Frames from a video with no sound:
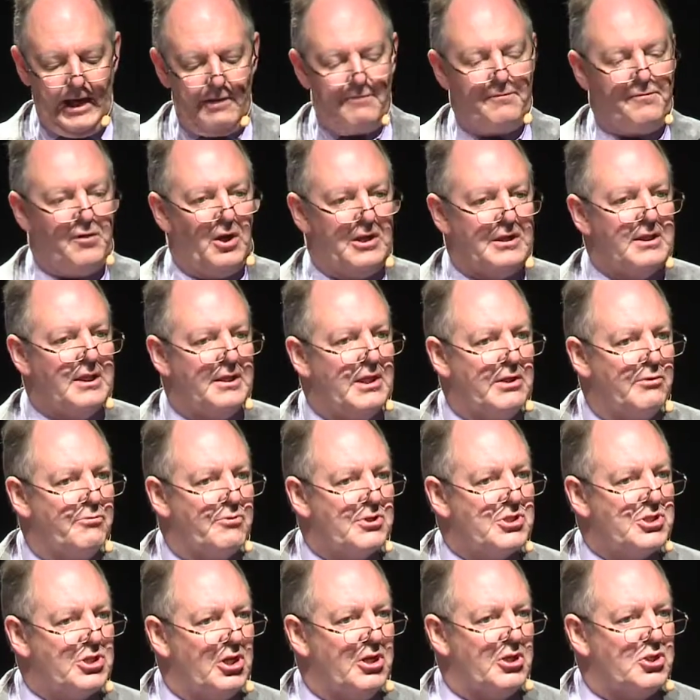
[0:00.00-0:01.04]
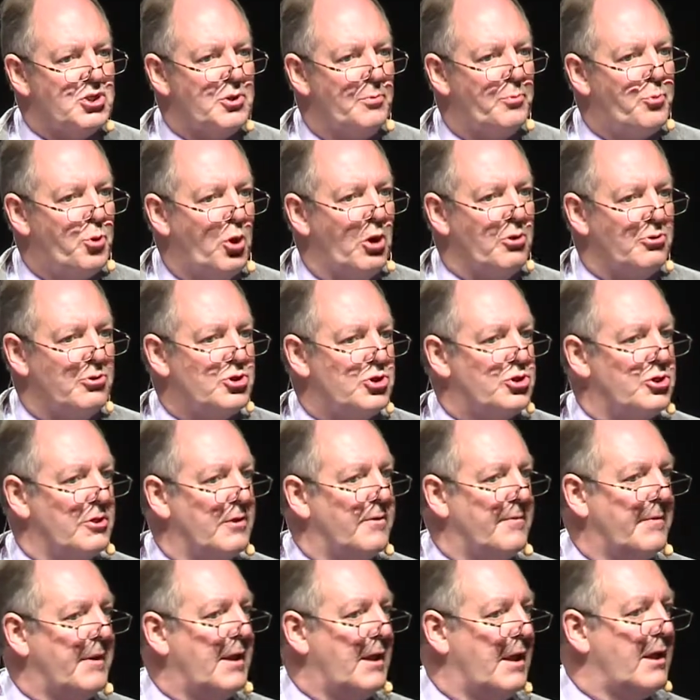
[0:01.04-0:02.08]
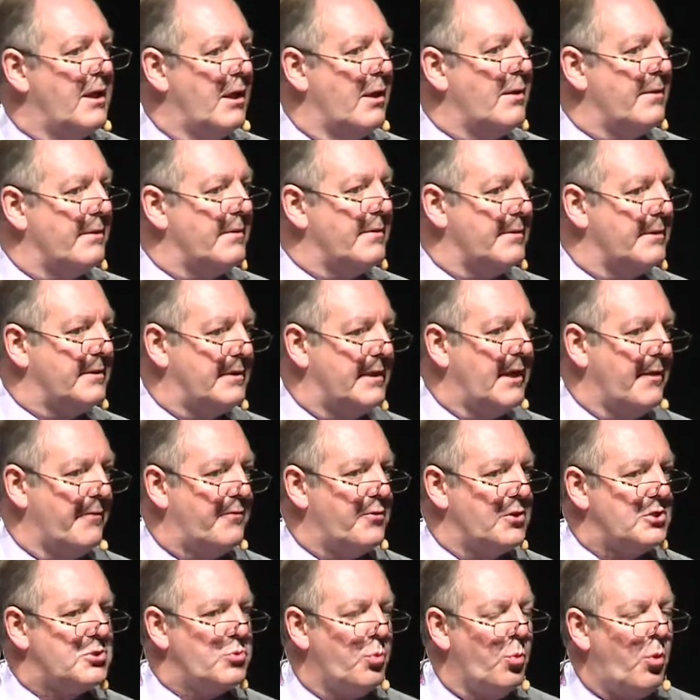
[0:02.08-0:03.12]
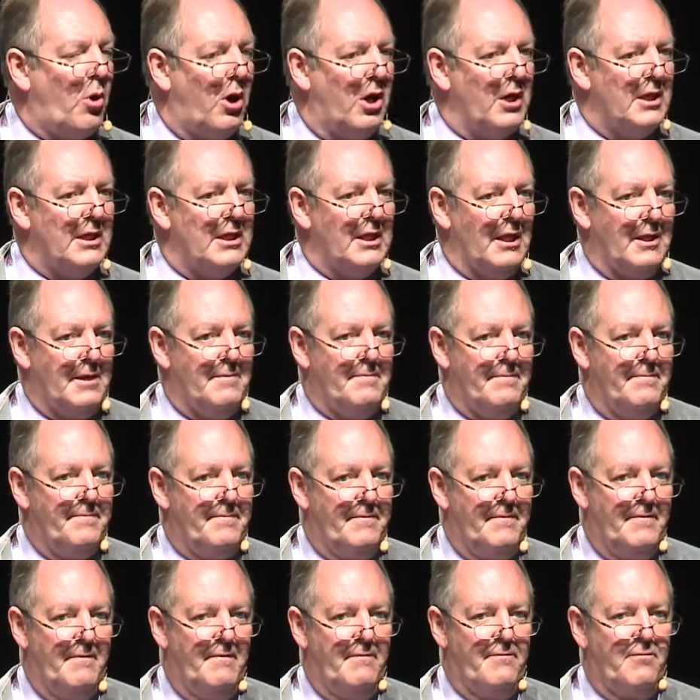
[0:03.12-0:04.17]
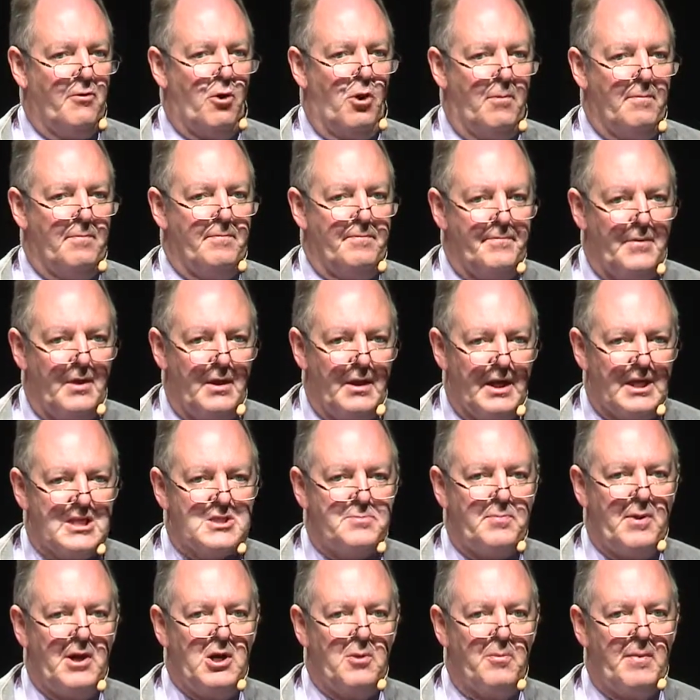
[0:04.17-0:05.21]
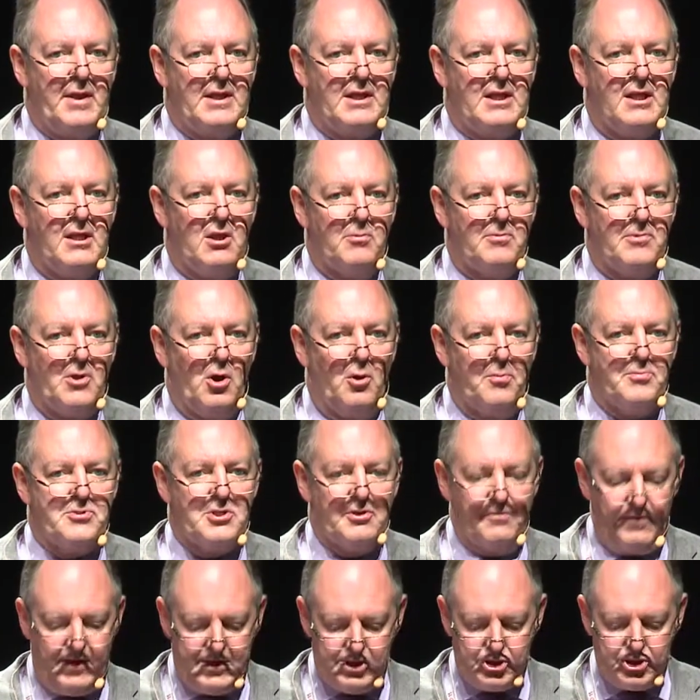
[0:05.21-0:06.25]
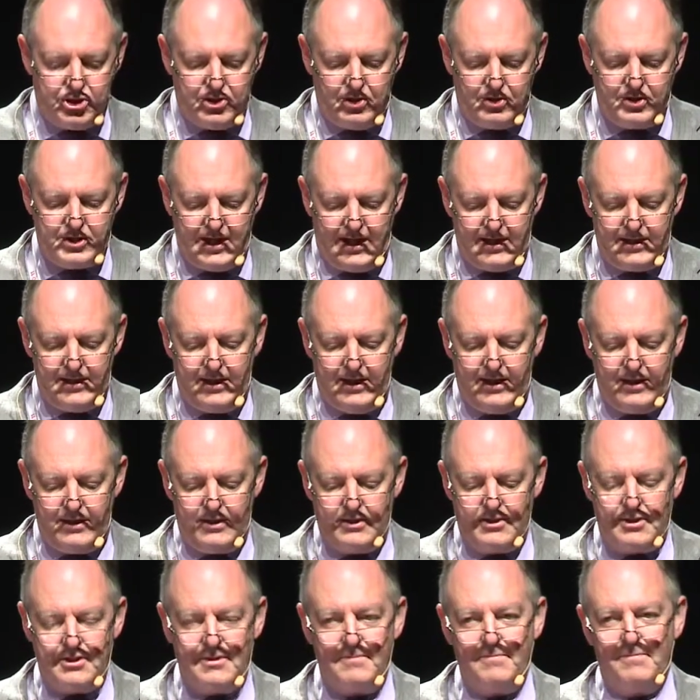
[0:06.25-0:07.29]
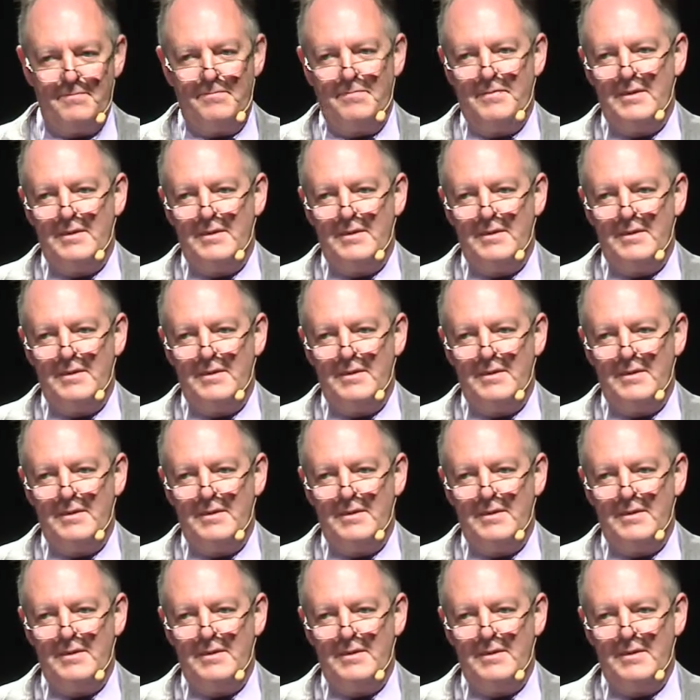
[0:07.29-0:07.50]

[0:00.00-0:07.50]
And finally, the research approach differs widely from experimental and observational techniques,